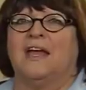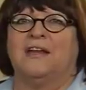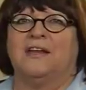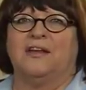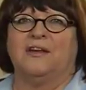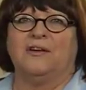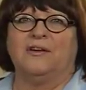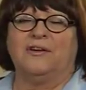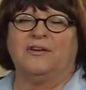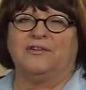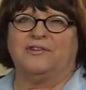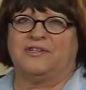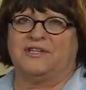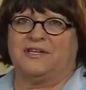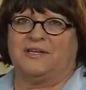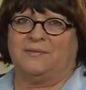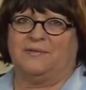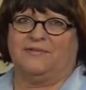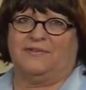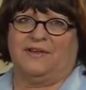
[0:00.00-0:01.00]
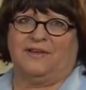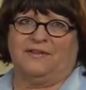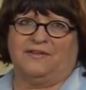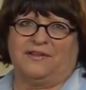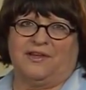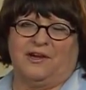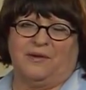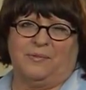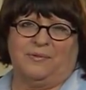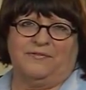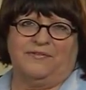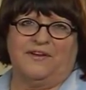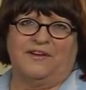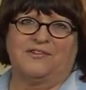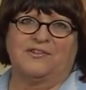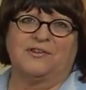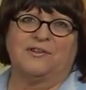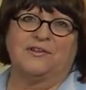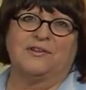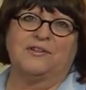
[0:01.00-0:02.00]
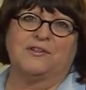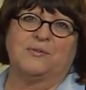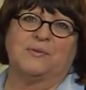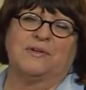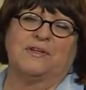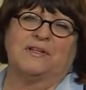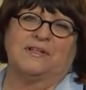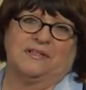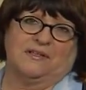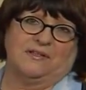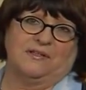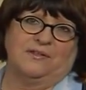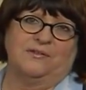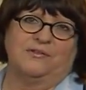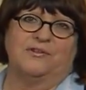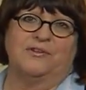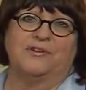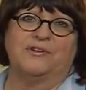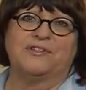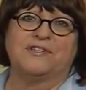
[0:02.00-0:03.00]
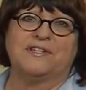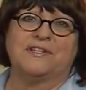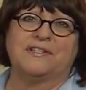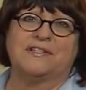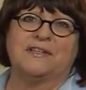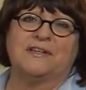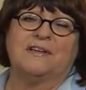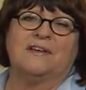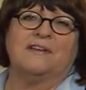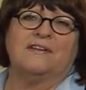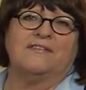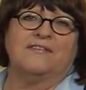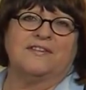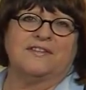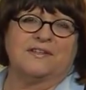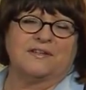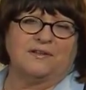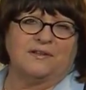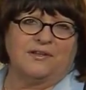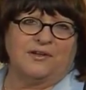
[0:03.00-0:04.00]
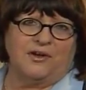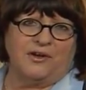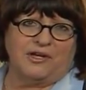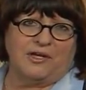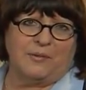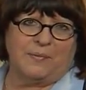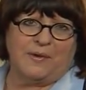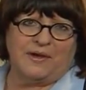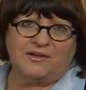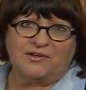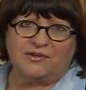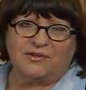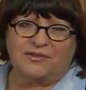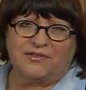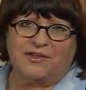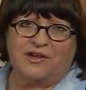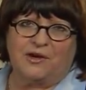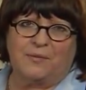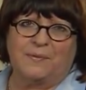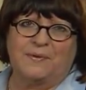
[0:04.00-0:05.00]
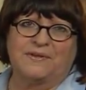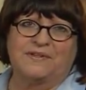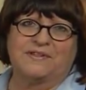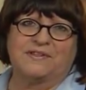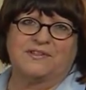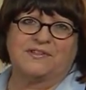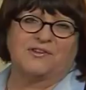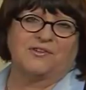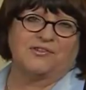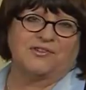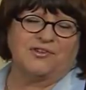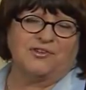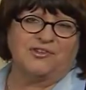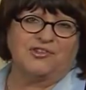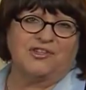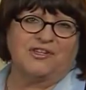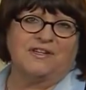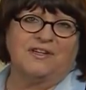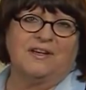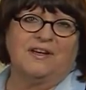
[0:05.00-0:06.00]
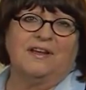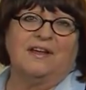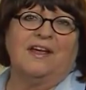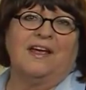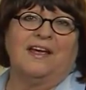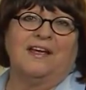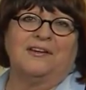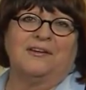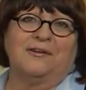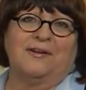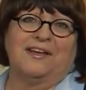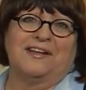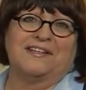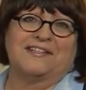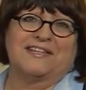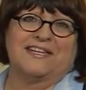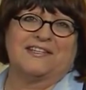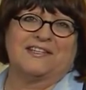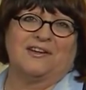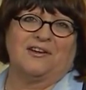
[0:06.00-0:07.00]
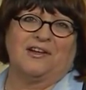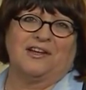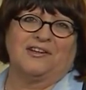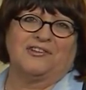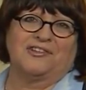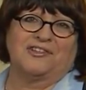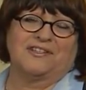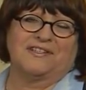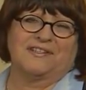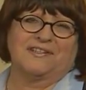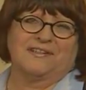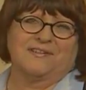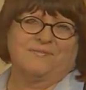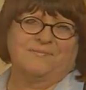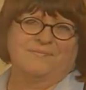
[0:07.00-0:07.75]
And here your team of healthcare professionals will include nurses, physical and occupational therapists, your surgeon, and your anesthesiologist.